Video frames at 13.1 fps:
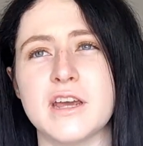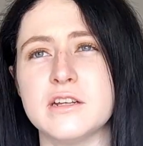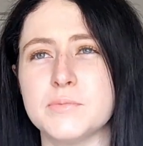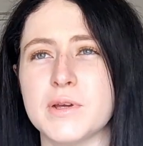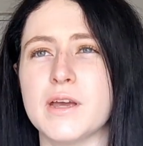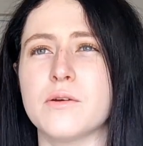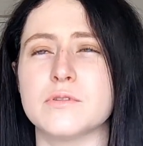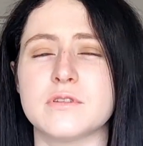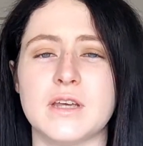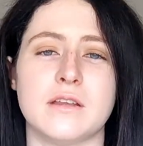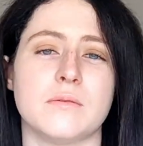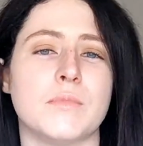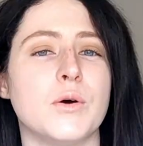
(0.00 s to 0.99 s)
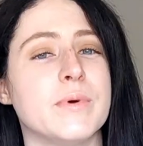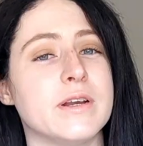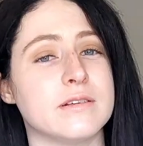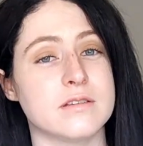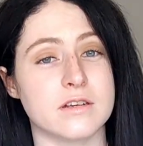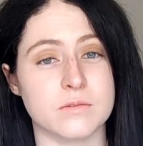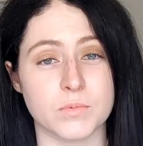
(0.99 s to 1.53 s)
HbA1c at the moment
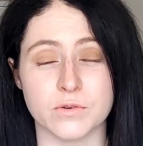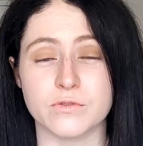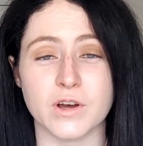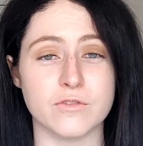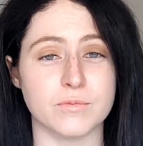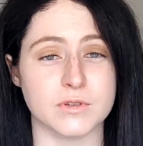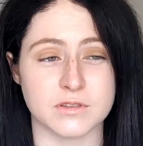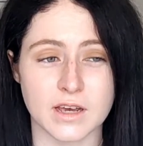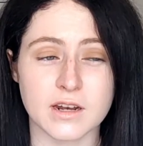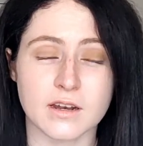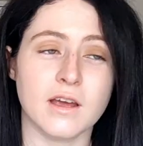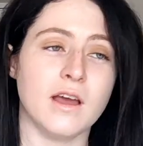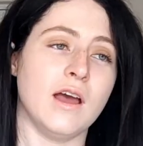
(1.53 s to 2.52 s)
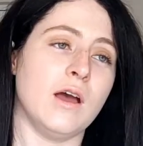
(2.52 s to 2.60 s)
is 6.5%,